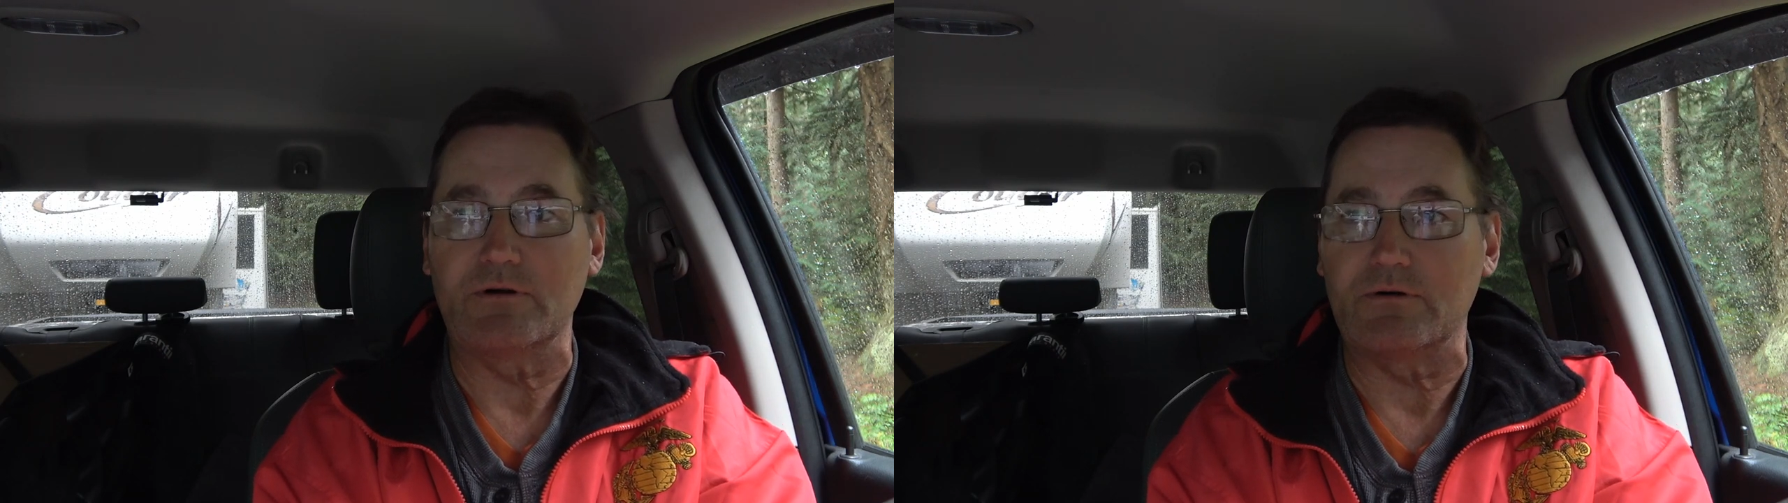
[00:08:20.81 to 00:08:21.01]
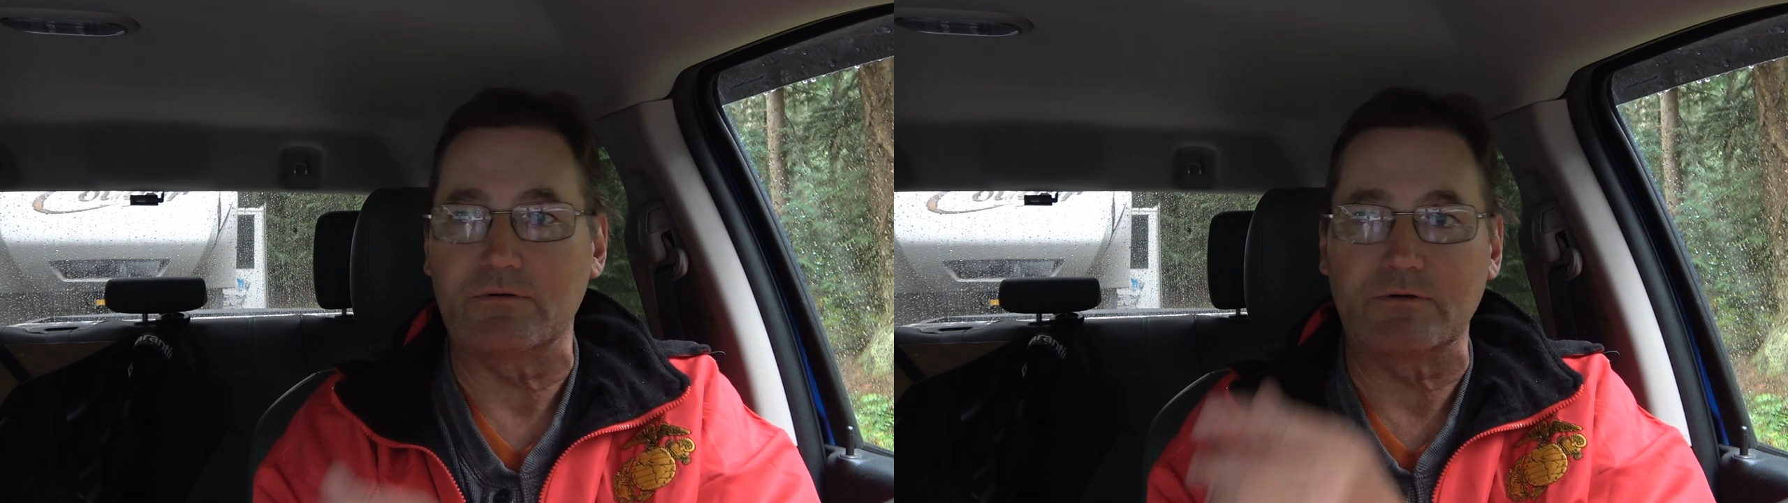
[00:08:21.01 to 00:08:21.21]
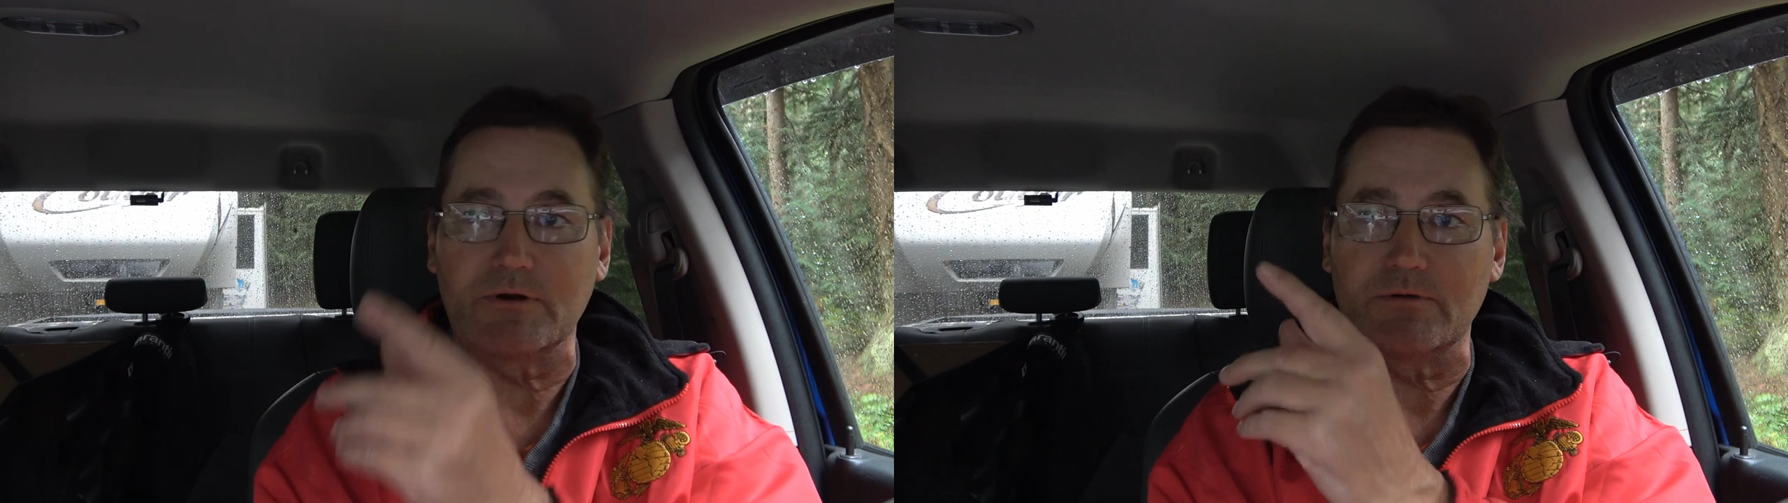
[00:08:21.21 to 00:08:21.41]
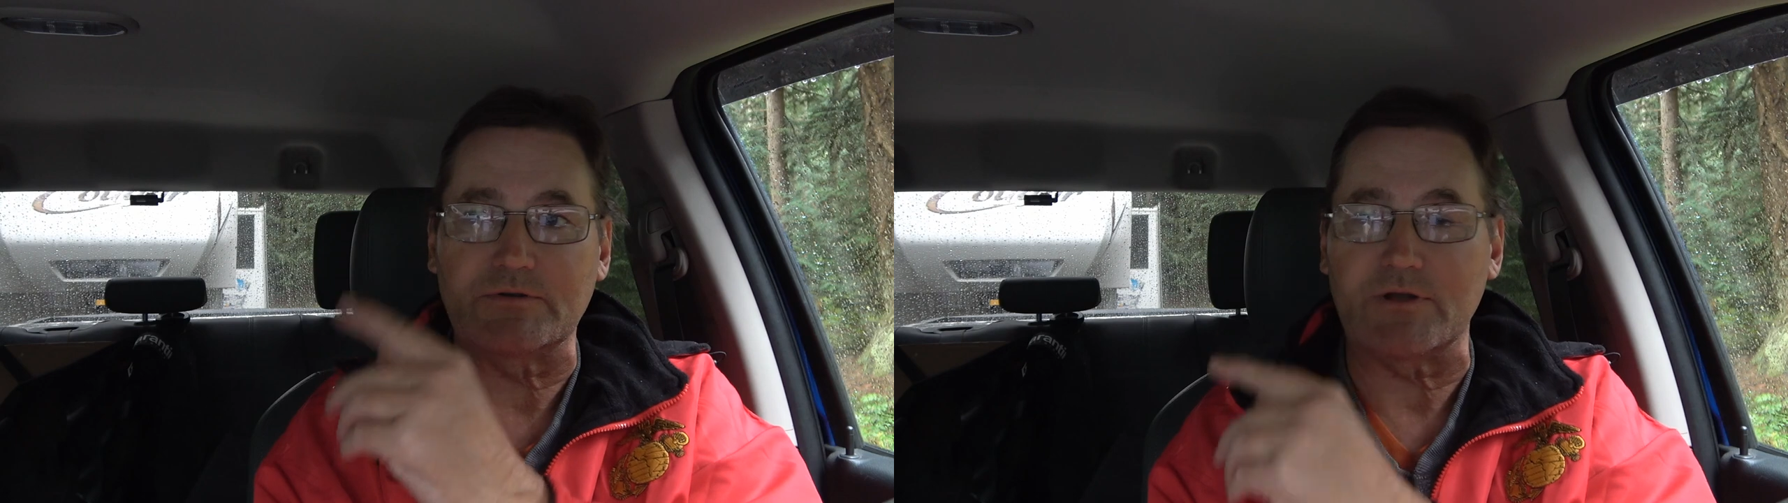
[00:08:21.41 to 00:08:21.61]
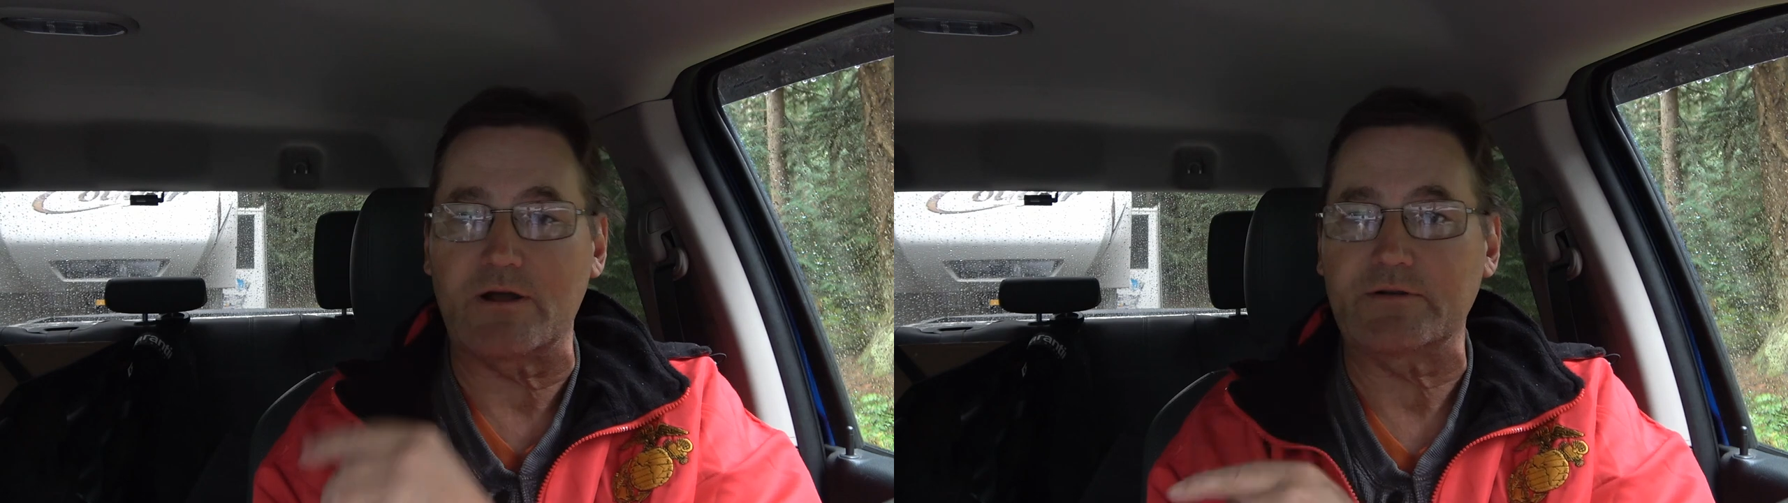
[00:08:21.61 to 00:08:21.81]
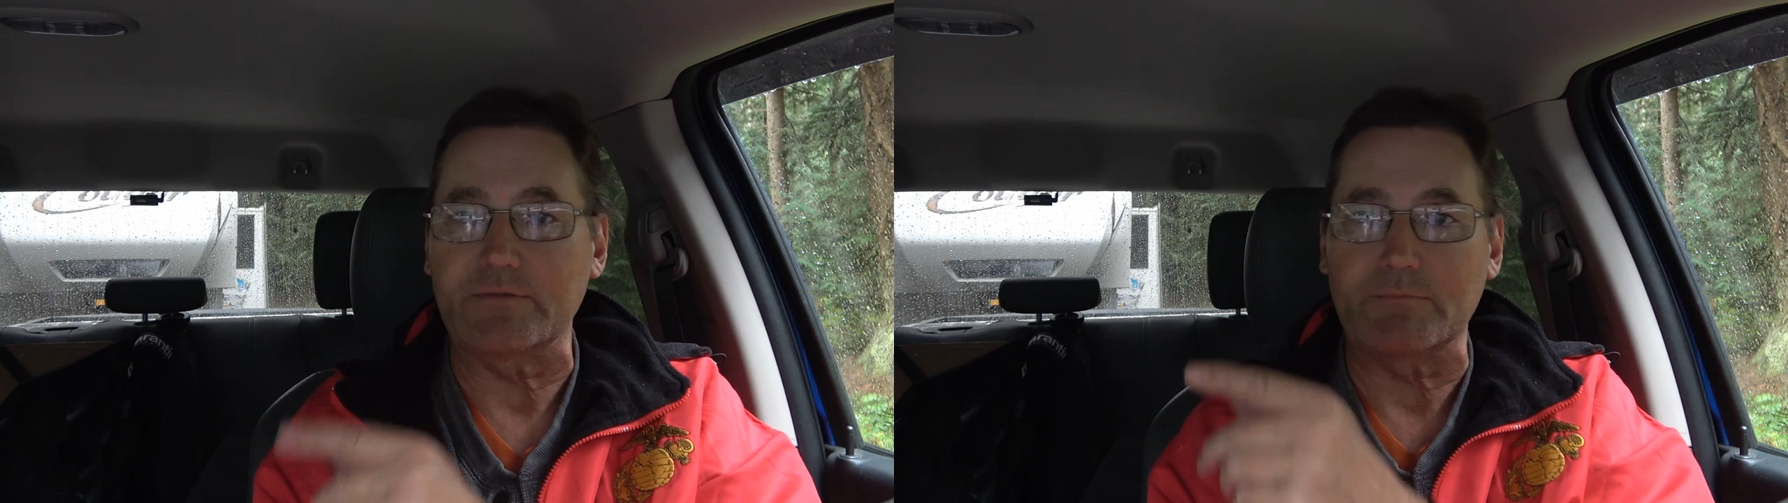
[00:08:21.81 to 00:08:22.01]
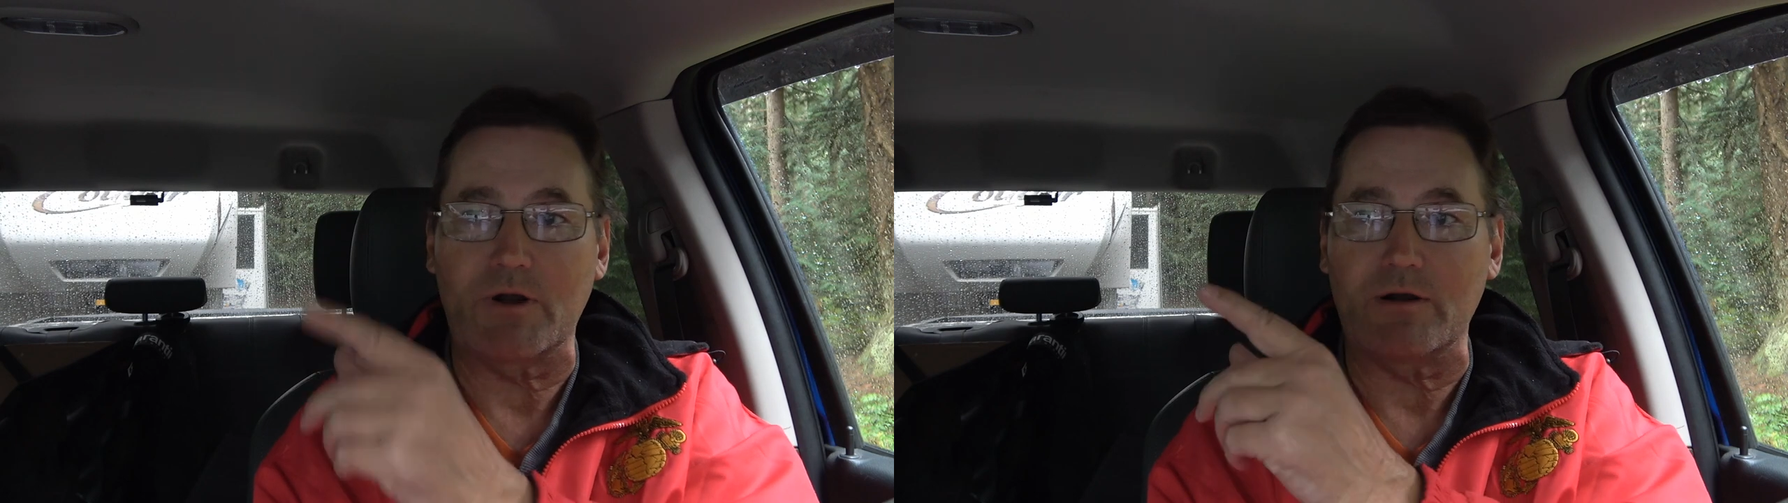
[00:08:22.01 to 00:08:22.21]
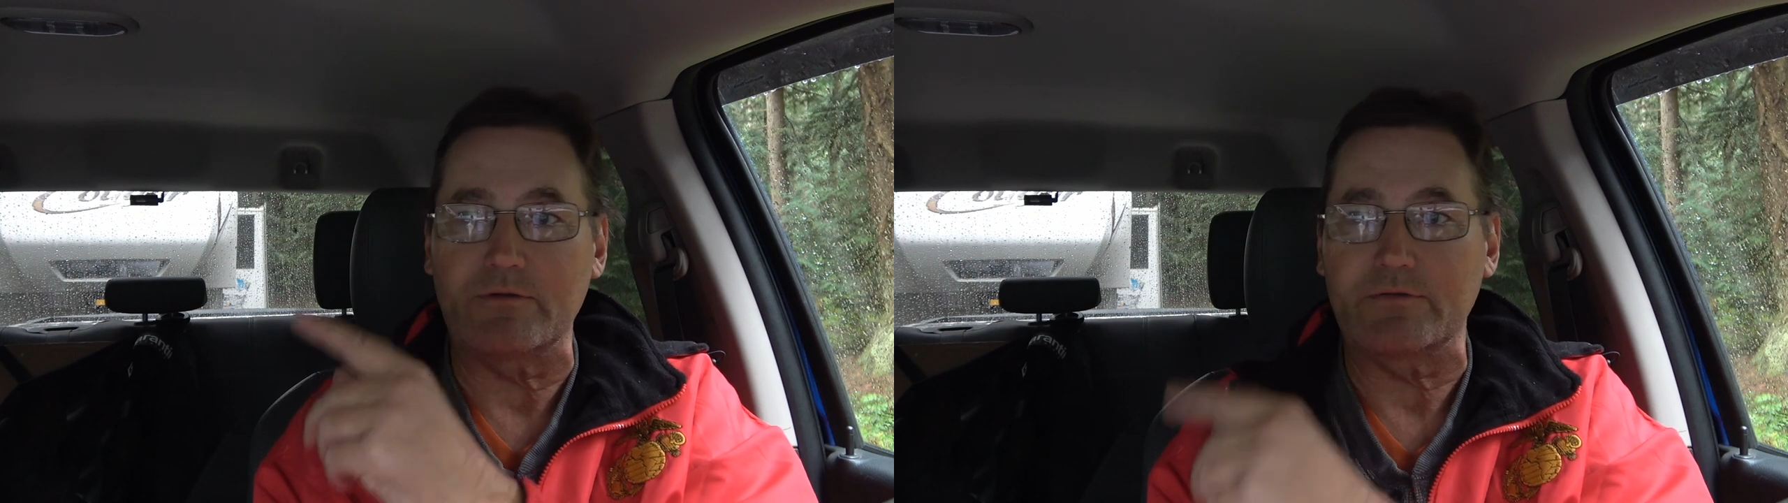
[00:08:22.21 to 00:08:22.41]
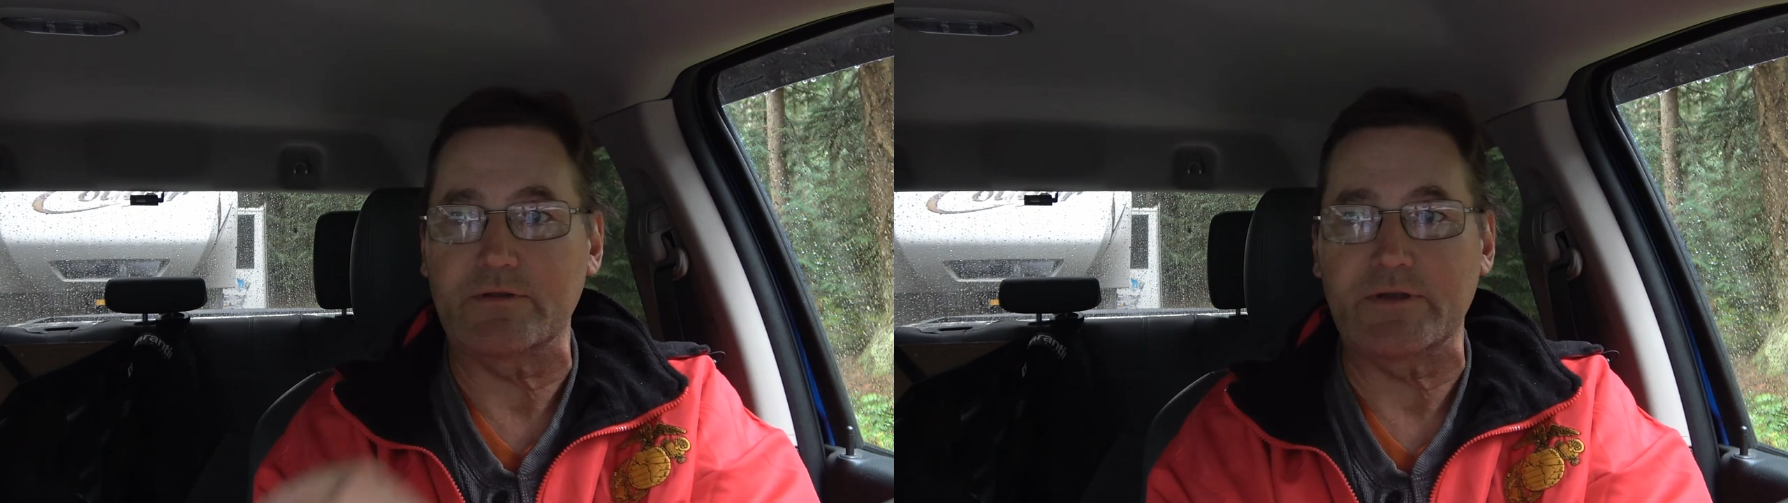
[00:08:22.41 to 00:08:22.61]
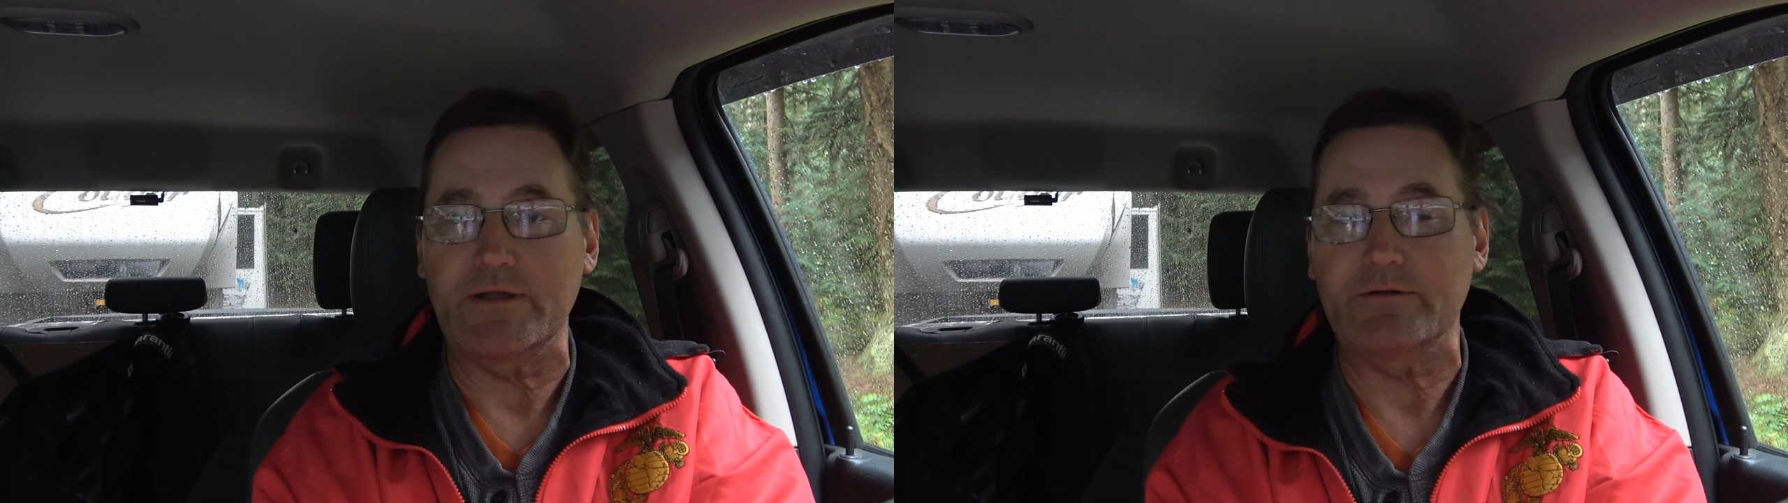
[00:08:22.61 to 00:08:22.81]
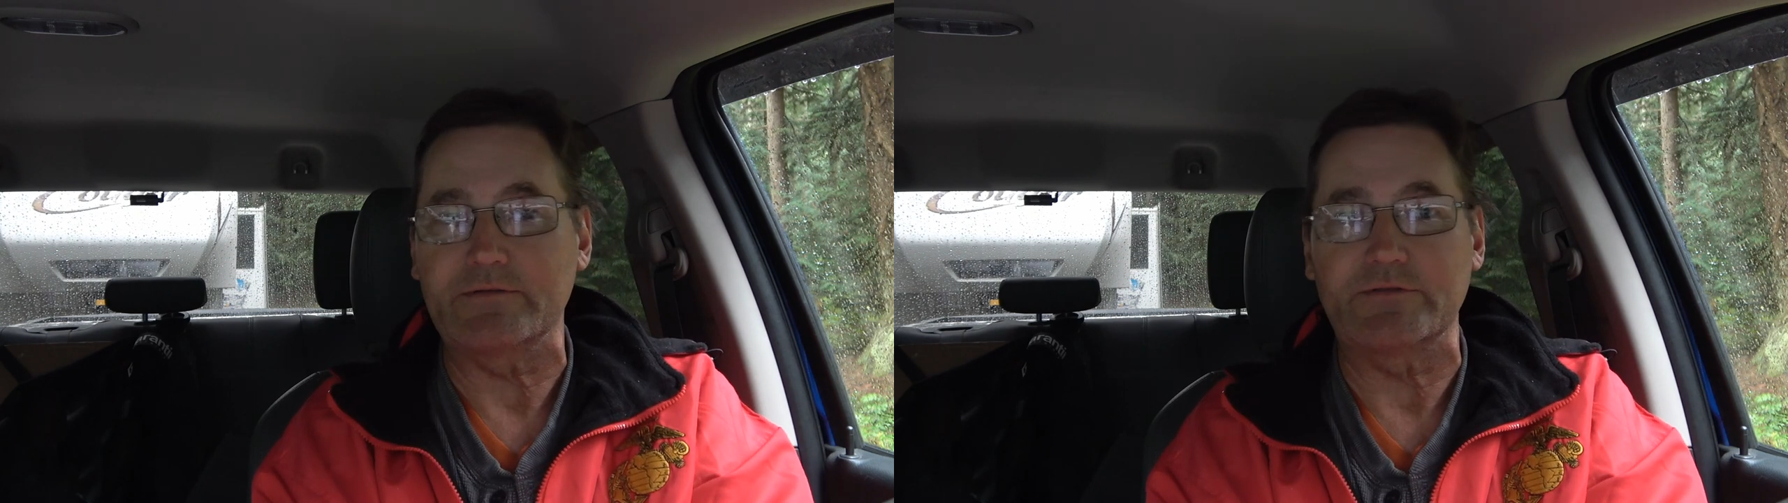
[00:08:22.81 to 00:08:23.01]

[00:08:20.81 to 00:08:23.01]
oh, go talk to Martha down